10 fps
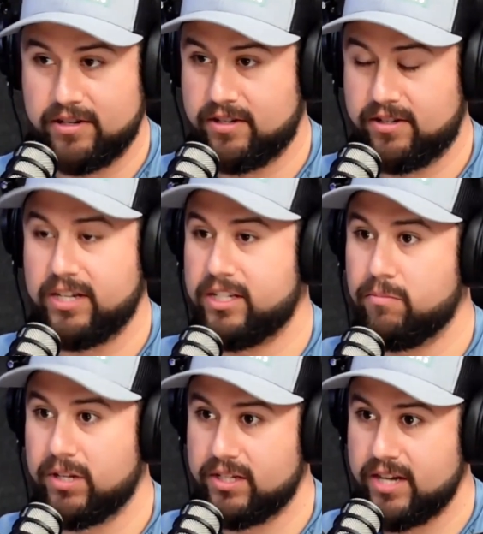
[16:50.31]

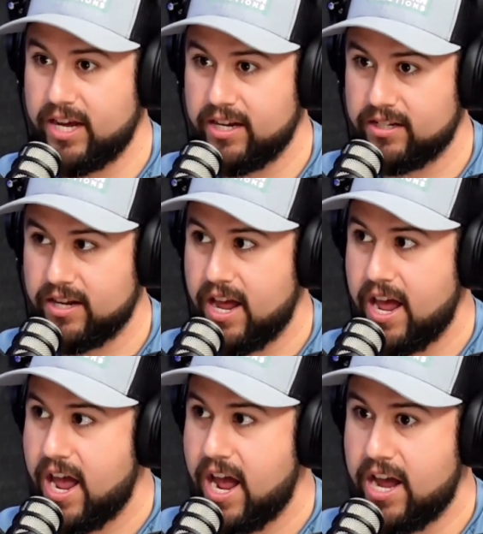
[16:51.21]
sixty plus days,
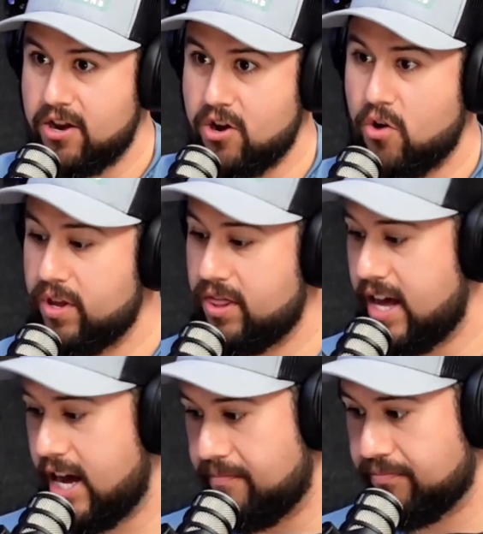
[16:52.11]
and knowing
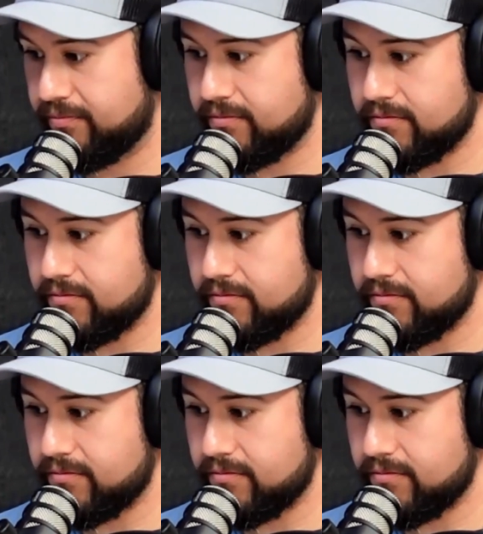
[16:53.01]
that